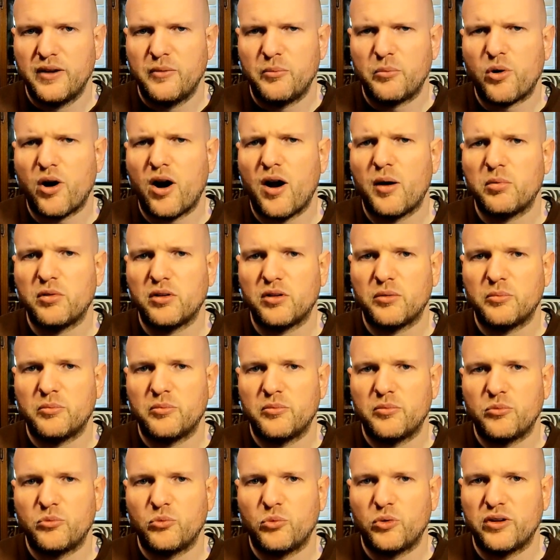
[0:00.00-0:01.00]

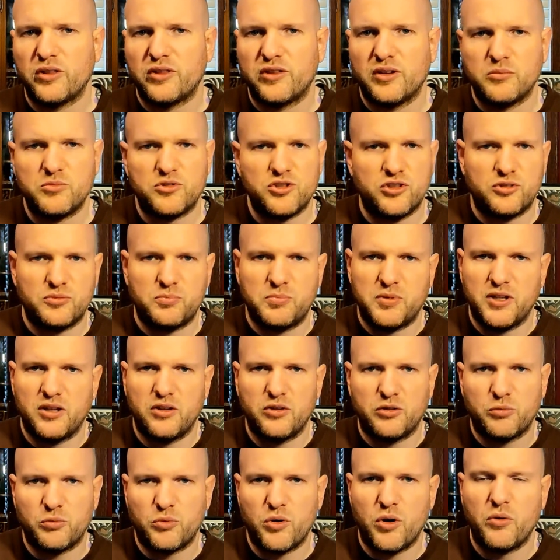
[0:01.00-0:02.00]
problem with them just being
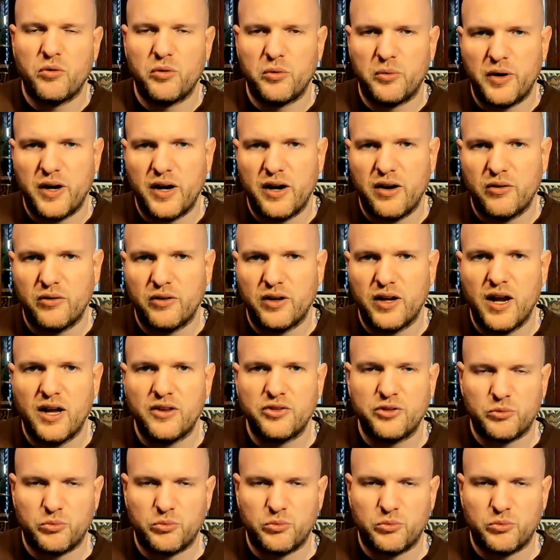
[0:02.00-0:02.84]
thrown around at